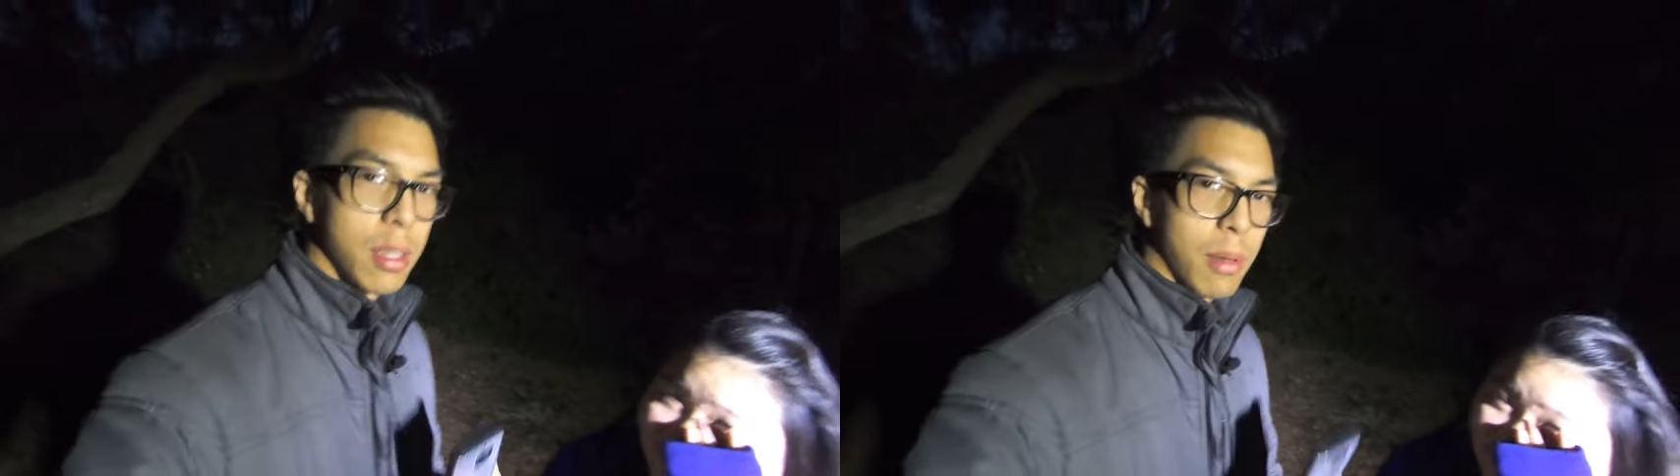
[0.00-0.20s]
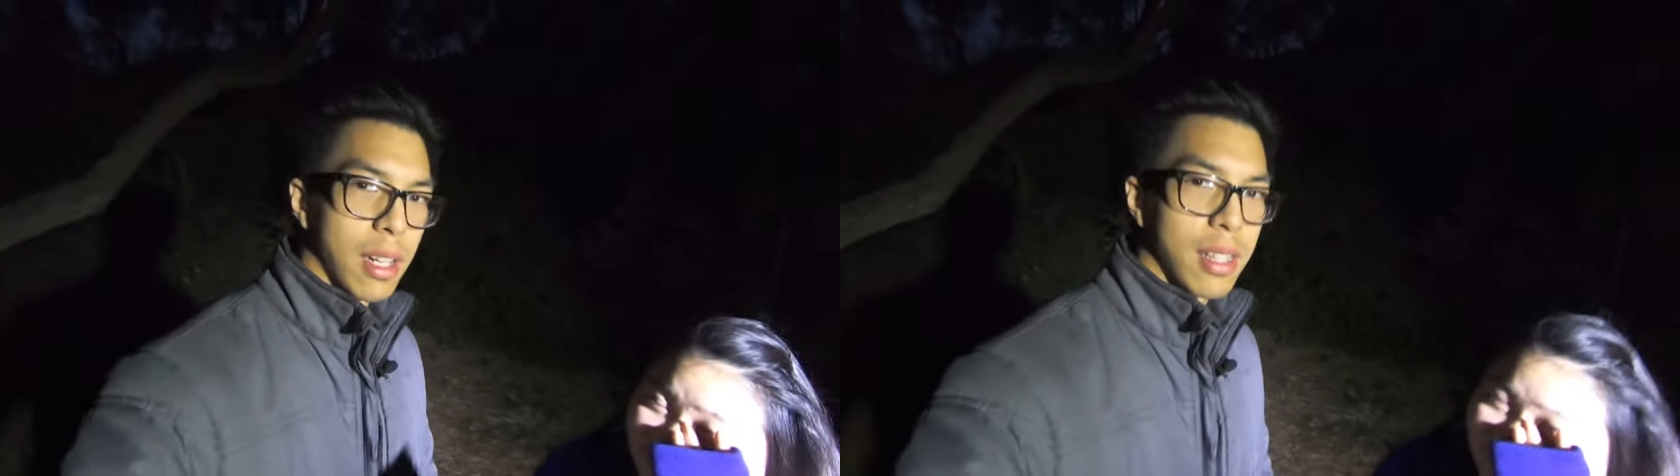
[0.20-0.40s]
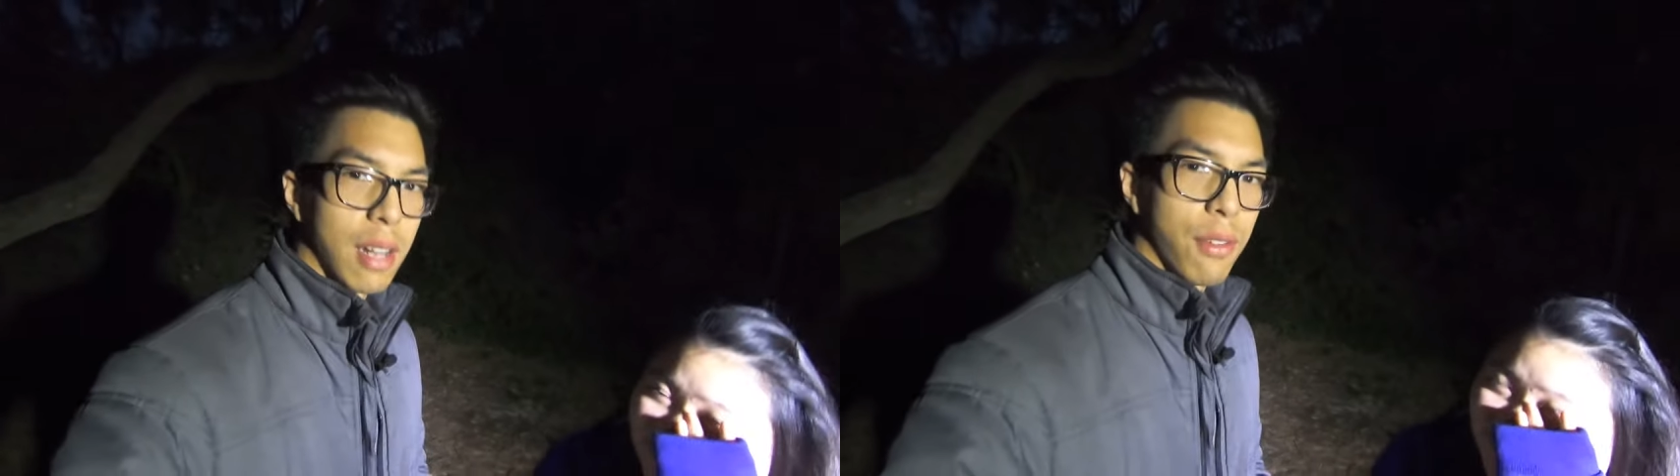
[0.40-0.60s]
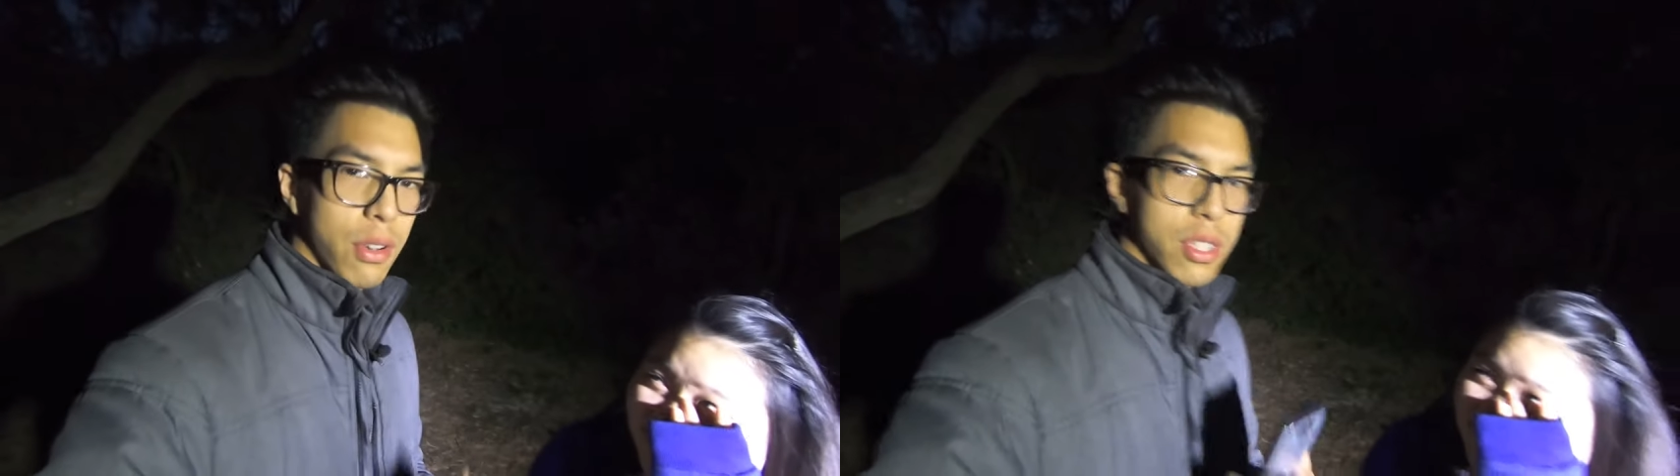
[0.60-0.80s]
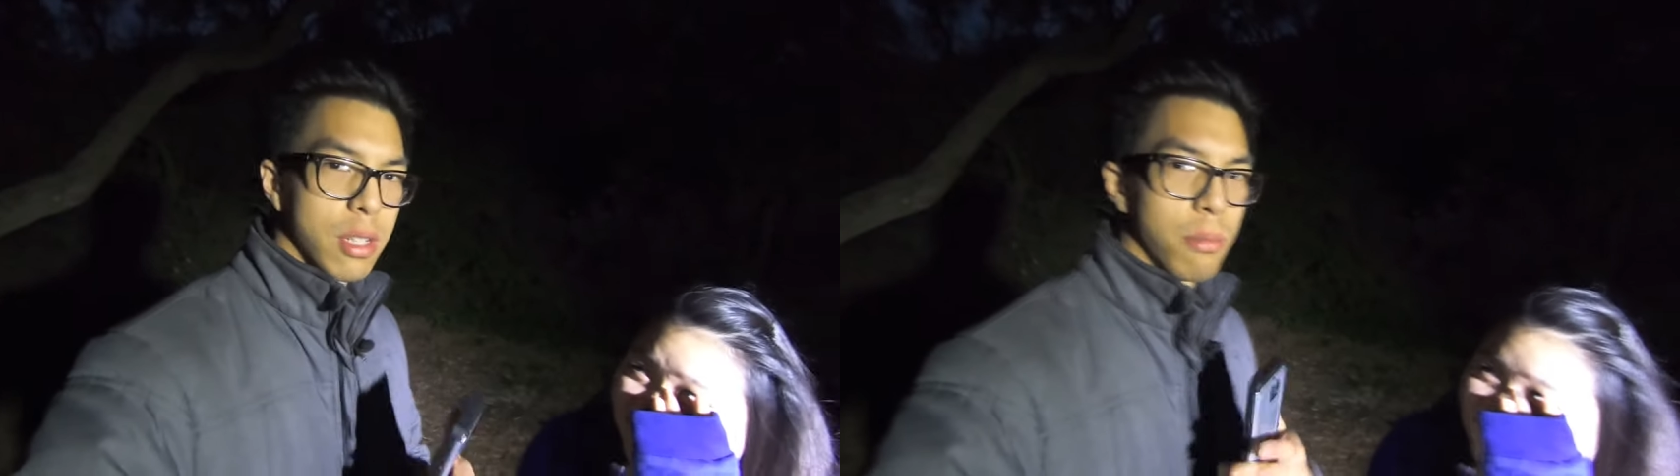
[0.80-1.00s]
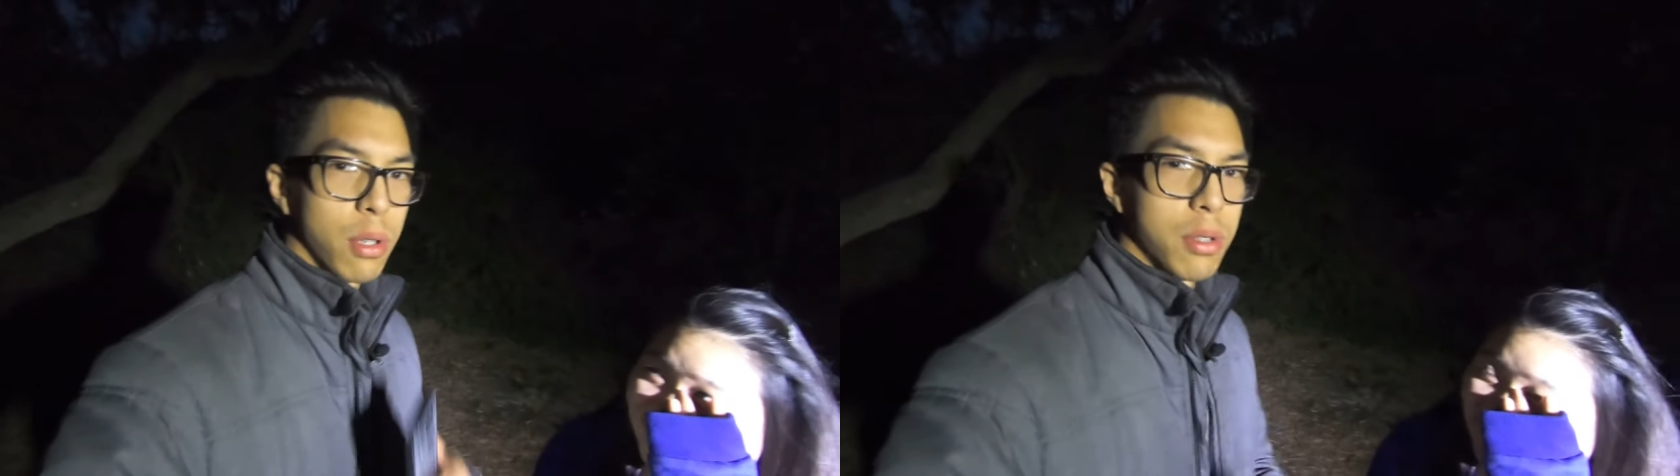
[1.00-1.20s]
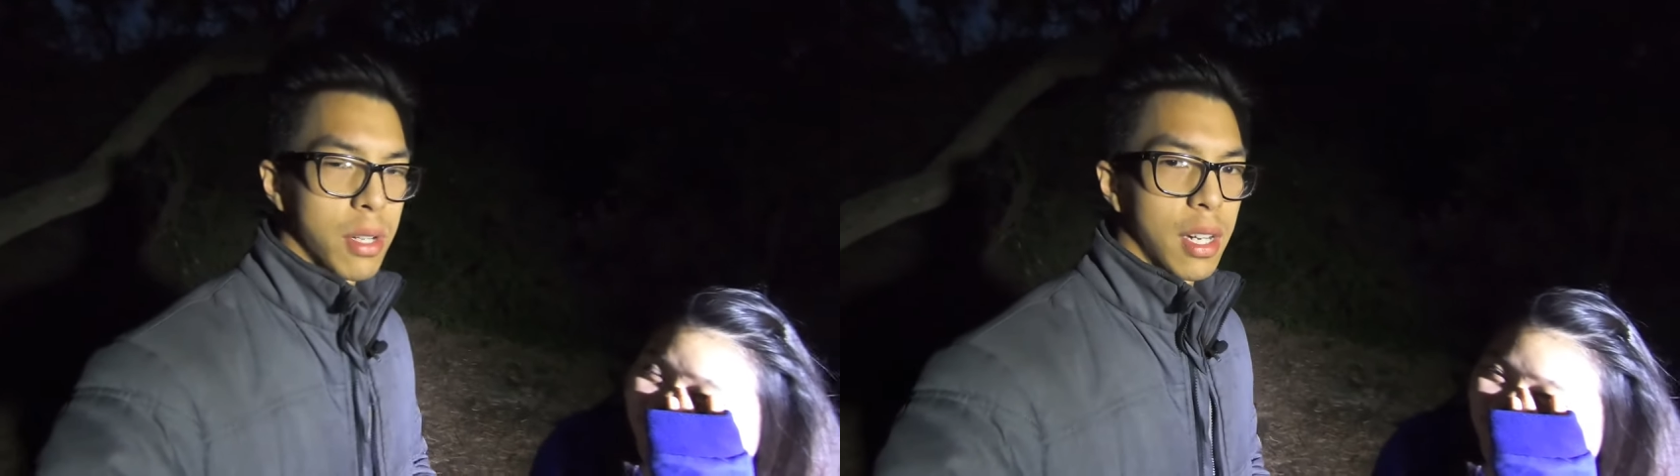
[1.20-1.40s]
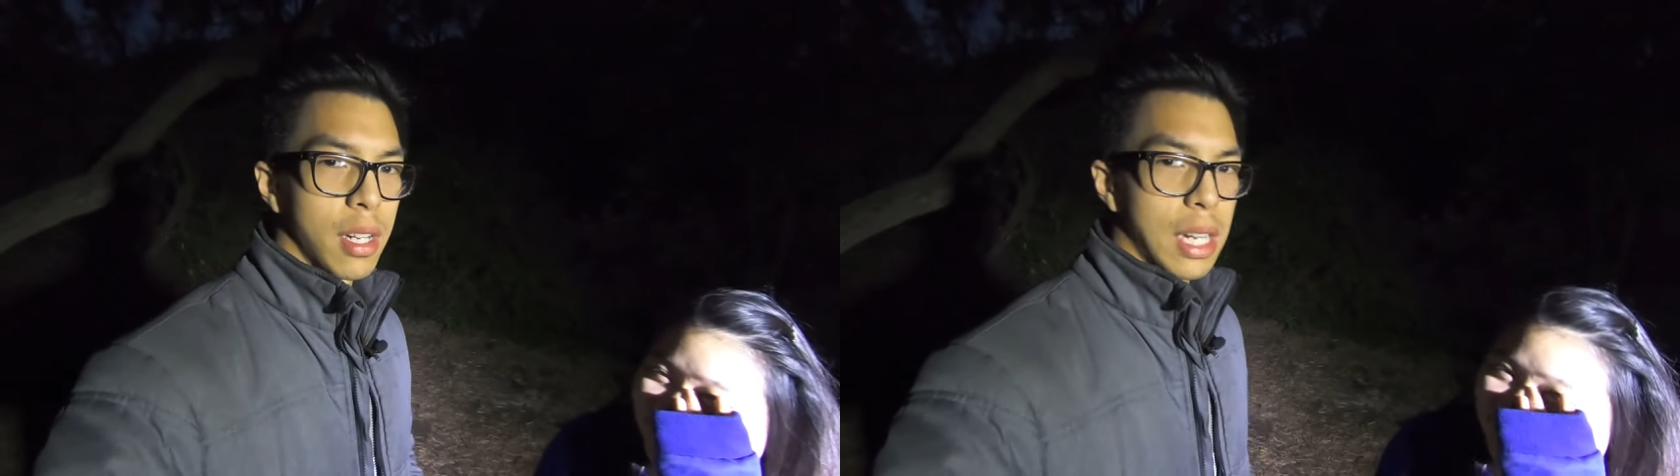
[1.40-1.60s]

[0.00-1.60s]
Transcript: something like that. Very simple.